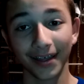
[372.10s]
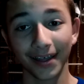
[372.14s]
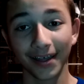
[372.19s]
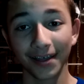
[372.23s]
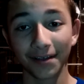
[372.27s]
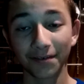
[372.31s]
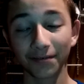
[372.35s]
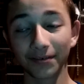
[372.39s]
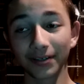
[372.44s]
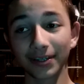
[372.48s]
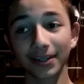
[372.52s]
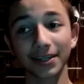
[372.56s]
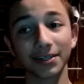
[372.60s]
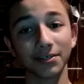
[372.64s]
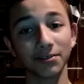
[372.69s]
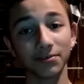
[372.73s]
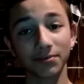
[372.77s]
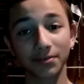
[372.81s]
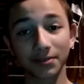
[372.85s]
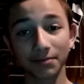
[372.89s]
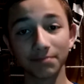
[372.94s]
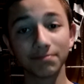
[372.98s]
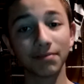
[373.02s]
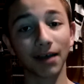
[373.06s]
Really, you
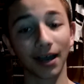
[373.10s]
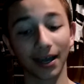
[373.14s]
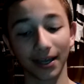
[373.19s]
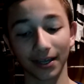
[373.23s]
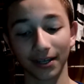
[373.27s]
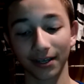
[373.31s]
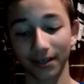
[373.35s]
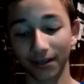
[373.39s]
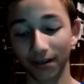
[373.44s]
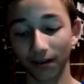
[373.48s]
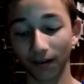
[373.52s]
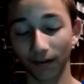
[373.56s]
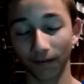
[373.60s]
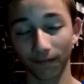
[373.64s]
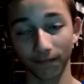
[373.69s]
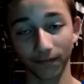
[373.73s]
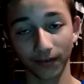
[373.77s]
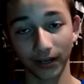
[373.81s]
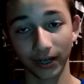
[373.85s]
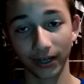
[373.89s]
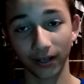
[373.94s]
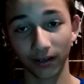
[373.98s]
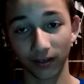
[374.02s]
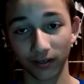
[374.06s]
could buy a car for
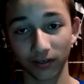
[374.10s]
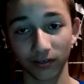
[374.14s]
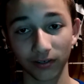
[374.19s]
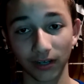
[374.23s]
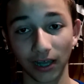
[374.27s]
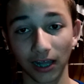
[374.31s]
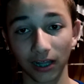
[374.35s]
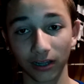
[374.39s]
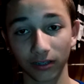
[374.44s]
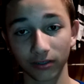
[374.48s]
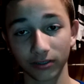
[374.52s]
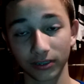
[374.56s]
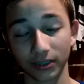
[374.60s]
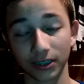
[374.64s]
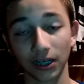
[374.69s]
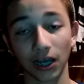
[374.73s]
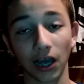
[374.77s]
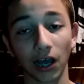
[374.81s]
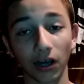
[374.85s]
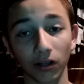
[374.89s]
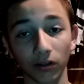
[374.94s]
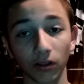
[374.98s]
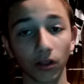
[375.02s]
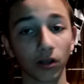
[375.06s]
$800. Now,
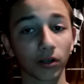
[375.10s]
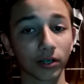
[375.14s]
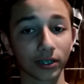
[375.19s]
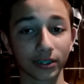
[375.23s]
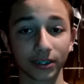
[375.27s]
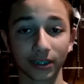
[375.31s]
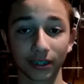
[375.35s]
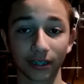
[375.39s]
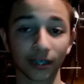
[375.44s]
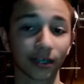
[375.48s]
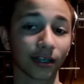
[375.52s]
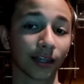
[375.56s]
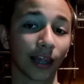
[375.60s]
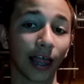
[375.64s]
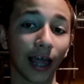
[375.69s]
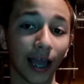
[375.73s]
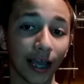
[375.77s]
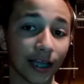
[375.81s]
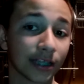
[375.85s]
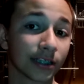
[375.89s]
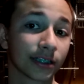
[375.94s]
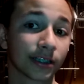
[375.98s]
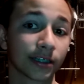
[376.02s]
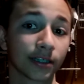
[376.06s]
how long is it going to
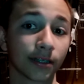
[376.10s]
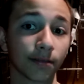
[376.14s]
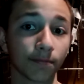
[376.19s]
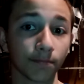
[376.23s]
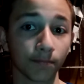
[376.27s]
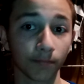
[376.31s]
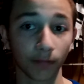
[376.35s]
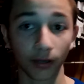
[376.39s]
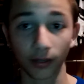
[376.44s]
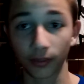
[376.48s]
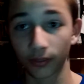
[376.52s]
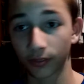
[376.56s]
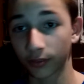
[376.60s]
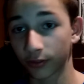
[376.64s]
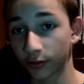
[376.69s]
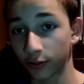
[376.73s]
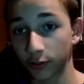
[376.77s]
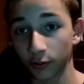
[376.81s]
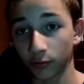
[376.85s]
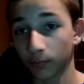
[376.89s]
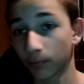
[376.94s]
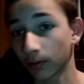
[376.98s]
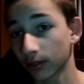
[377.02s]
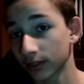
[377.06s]
last? A month,
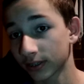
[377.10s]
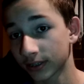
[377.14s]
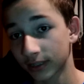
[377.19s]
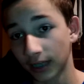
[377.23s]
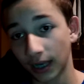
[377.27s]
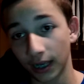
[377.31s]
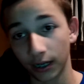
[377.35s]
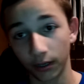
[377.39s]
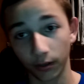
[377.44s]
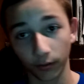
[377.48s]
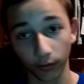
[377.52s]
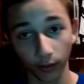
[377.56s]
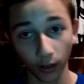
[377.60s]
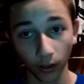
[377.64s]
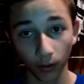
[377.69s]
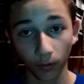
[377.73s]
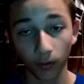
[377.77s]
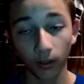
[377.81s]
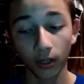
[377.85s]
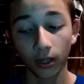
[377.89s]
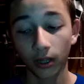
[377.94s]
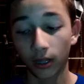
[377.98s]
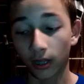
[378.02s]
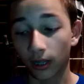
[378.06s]
2 months? I don't know.
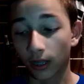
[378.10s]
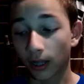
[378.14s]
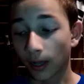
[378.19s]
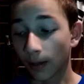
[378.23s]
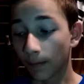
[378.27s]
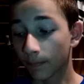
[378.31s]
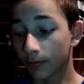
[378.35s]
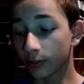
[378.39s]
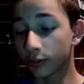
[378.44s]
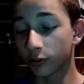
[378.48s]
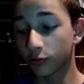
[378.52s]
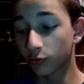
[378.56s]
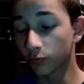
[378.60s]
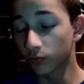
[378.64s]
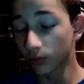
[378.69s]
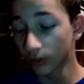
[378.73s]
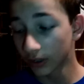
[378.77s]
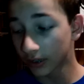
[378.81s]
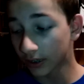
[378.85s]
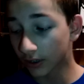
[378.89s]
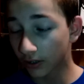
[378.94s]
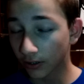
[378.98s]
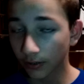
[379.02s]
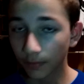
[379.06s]
But you
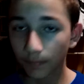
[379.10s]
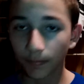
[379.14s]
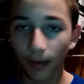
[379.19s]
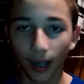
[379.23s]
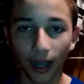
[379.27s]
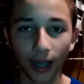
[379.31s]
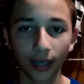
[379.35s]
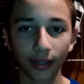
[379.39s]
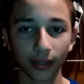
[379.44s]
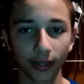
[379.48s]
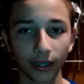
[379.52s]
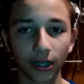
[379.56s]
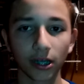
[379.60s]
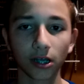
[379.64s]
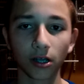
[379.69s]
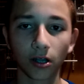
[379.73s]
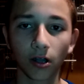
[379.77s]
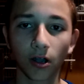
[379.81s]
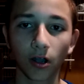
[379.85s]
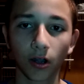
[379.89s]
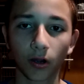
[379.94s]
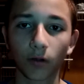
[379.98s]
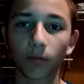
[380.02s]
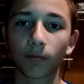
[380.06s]
really could buy, like, a
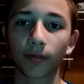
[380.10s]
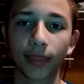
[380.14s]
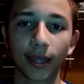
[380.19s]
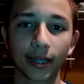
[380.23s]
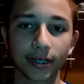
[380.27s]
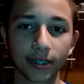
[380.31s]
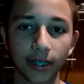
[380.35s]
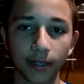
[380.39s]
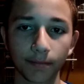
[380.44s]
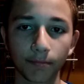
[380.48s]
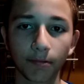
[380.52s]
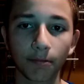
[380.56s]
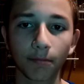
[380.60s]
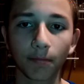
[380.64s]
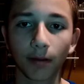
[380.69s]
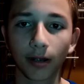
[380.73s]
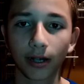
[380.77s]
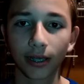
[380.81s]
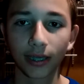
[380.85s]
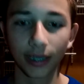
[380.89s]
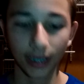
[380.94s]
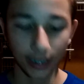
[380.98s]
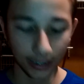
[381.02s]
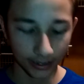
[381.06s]
car with that type of
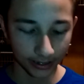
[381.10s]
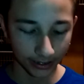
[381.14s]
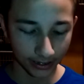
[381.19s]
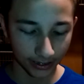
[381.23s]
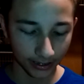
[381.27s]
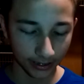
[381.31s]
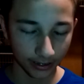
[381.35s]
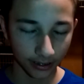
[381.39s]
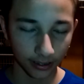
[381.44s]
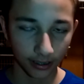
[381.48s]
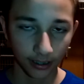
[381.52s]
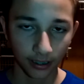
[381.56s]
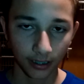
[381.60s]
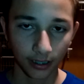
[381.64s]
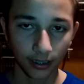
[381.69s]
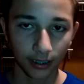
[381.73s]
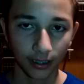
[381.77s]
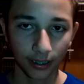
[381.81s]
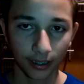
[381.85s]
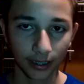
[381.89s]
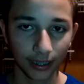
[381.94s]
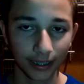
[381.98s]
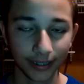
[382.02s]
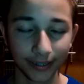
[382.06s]
money. It's
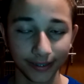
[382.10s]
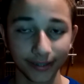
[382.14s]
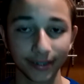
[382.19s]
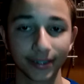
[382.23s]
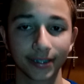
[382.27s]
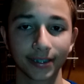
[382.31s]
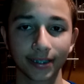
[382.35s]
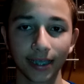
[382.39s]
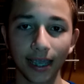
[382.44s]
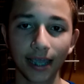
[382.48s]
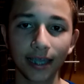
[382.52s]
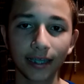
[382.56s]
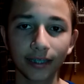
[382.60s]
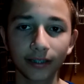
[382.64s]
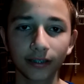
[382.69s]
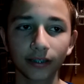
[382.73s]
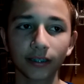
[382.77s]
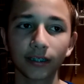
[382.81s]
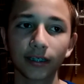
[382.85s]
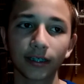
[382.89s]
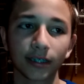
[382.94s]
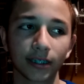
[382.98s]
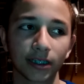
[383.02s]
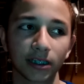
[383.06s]

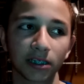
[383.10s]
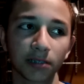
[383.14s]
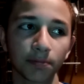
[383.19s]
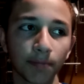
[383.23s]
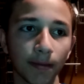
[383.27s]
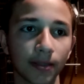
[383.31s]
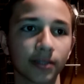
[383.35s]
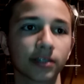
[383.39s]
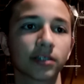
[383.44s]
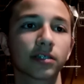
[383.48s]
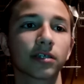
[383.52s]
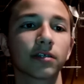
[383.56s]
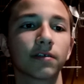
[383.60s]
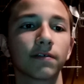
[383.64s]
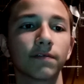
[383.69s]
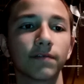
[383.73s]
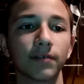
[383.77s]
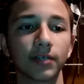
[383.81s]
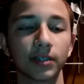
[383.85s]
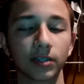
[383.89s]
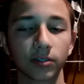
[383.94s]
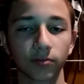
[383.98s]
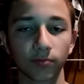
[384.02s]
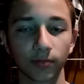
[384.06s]
insanely expensive.
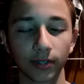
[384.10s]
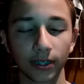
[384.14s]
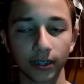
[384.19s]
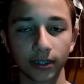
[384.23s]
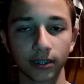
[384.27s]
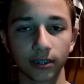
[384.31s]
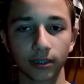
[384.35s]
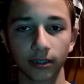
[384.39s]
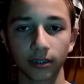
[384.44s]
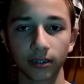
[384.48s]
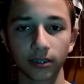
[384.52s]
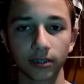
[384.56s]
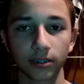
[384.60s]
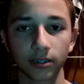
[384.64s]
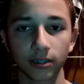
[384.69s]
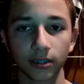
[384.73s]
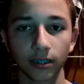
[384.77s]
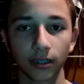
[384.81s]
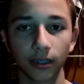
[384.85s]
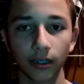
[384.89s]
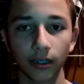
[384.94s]
It's ridiculous.